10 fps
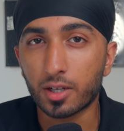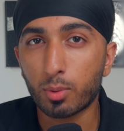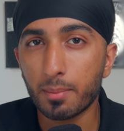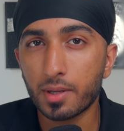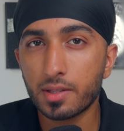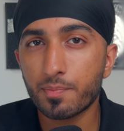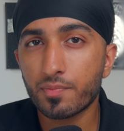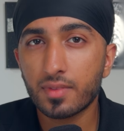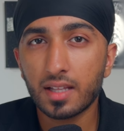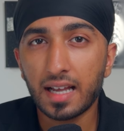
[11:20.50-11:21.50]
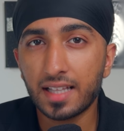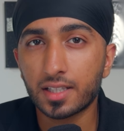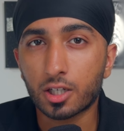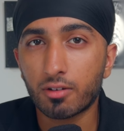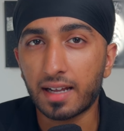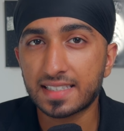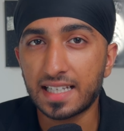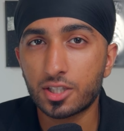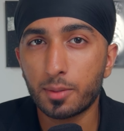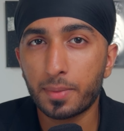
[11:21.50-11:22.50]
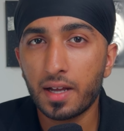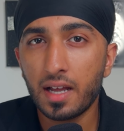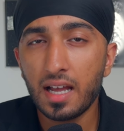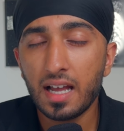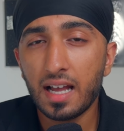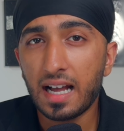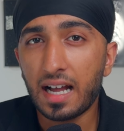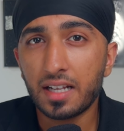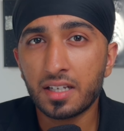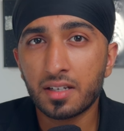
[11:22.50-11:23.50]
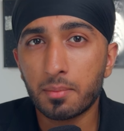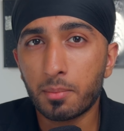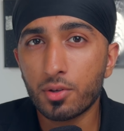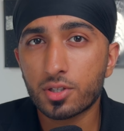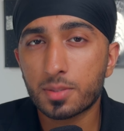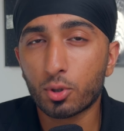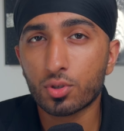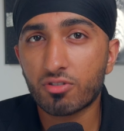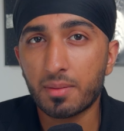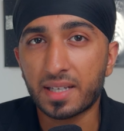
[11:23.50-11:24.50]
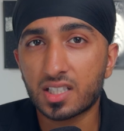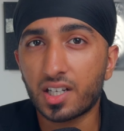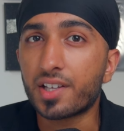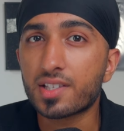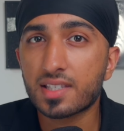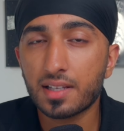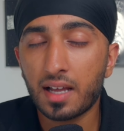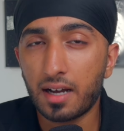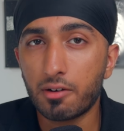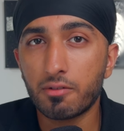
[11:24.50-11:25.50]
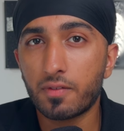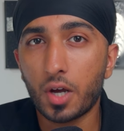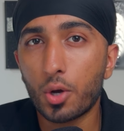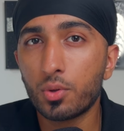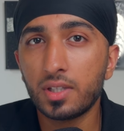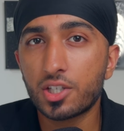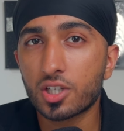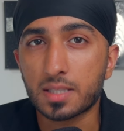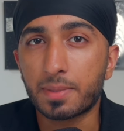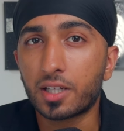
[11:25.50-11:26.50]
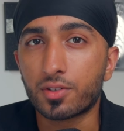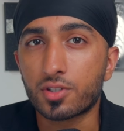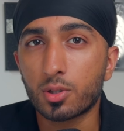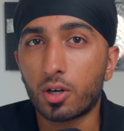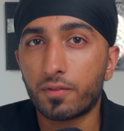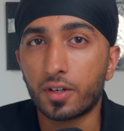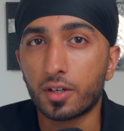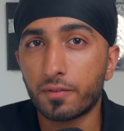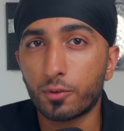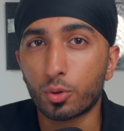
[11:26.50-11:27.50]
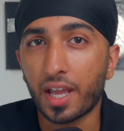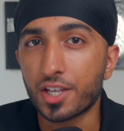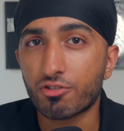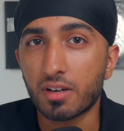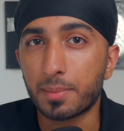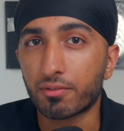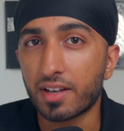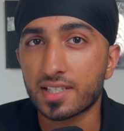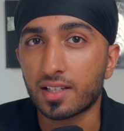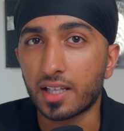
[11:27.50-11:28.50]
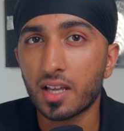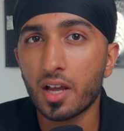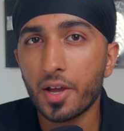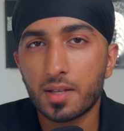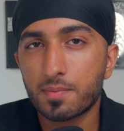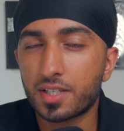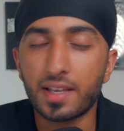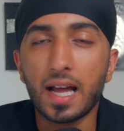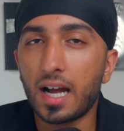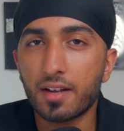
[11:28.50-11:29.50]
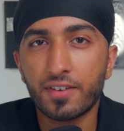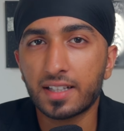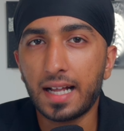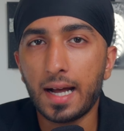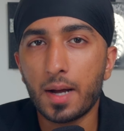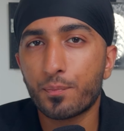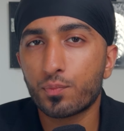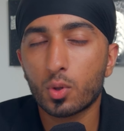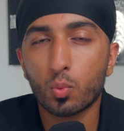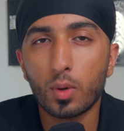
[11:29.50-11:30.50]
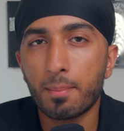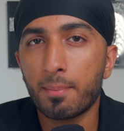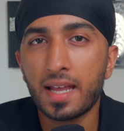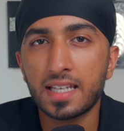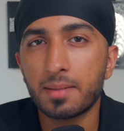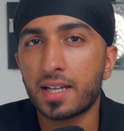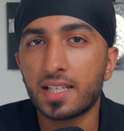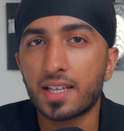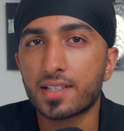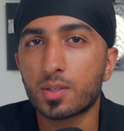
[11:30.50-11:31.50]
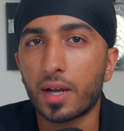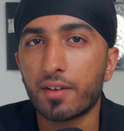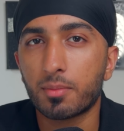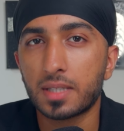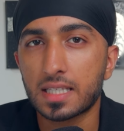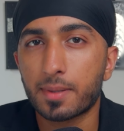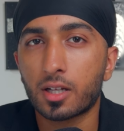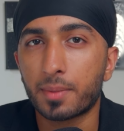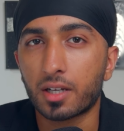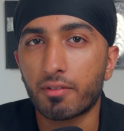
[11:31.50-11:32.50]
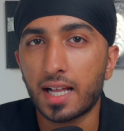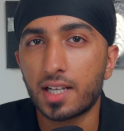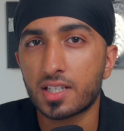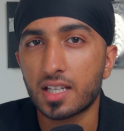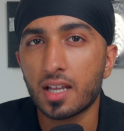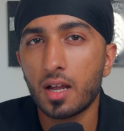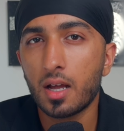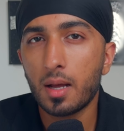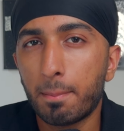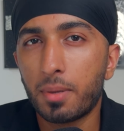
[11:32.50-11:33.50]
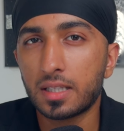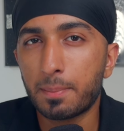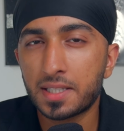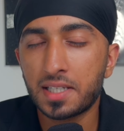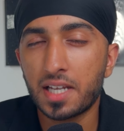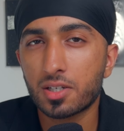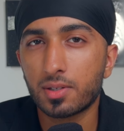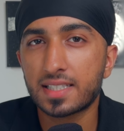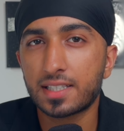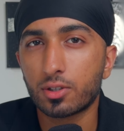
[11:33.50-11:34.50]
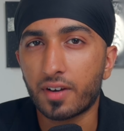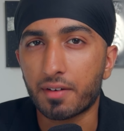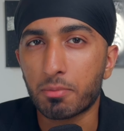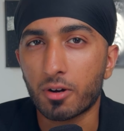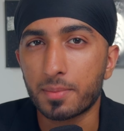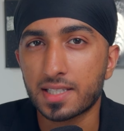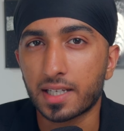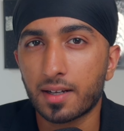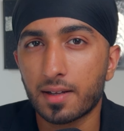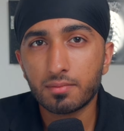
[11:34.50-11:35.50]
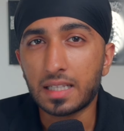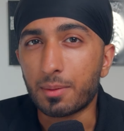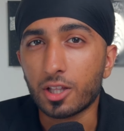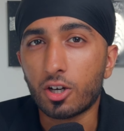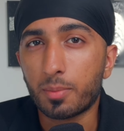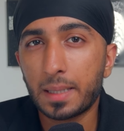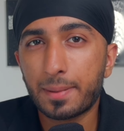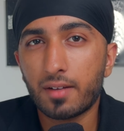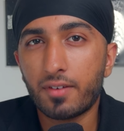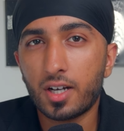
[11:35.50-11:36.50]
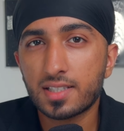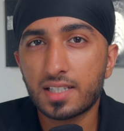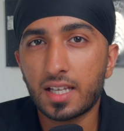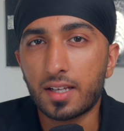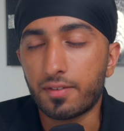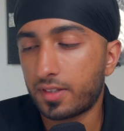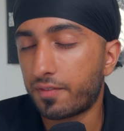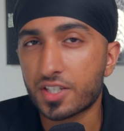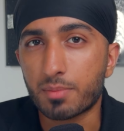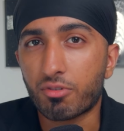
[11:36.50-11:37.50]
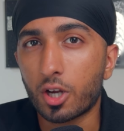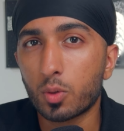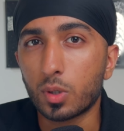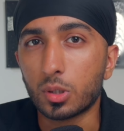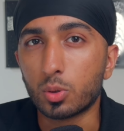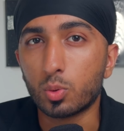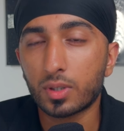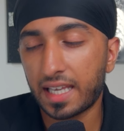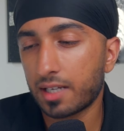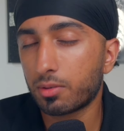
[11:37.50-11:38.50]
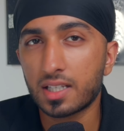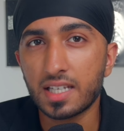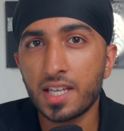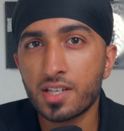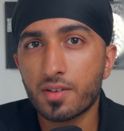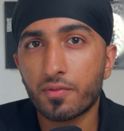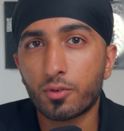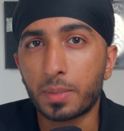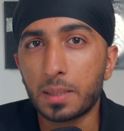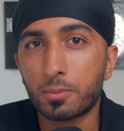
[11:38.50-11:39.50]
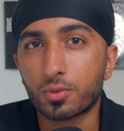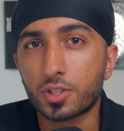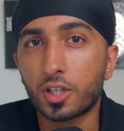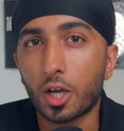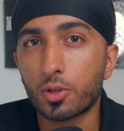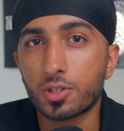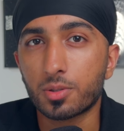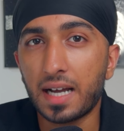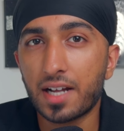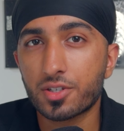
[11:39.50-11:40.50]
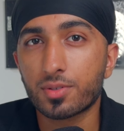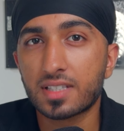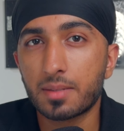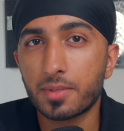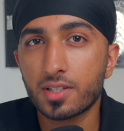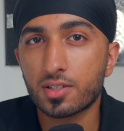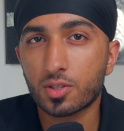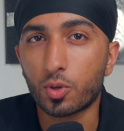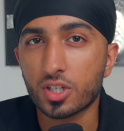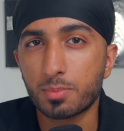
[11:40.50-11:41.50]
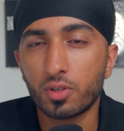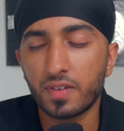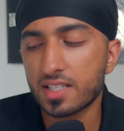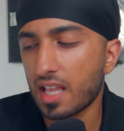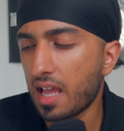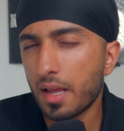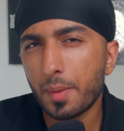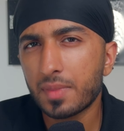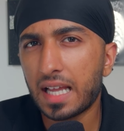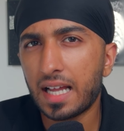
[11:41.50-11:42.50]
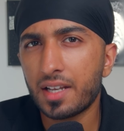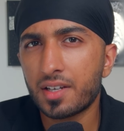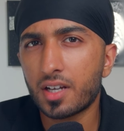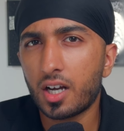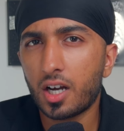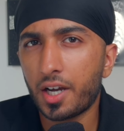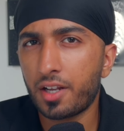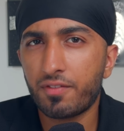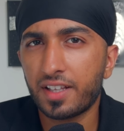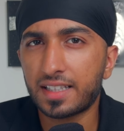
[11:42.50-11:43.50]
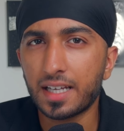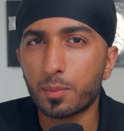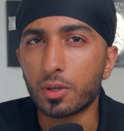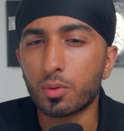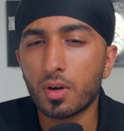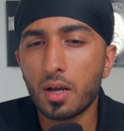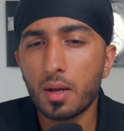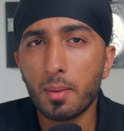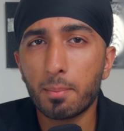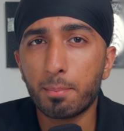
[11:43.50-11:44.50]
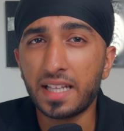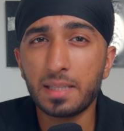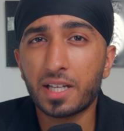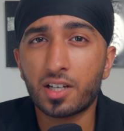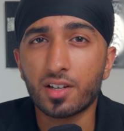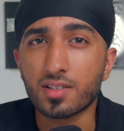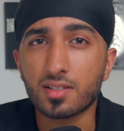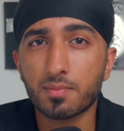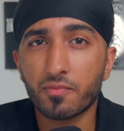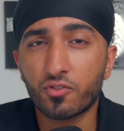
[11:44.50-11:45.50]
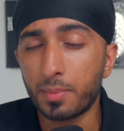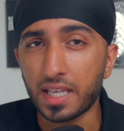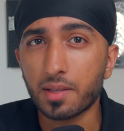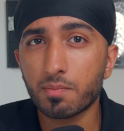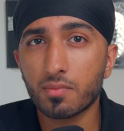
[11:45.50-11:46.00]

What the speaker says: equipment and the correct setup, and most sports streaming sites have only just begun to offer 4K streaming recently. So yeah, I think that we're many, many years away from this becoming a reality, but the potential is still very promising. Now, a lot of people have asked if the Vision Pro will kill the need for people to go to actual cinemas to watch movies, and I don't think that it will. Mainly because, for me,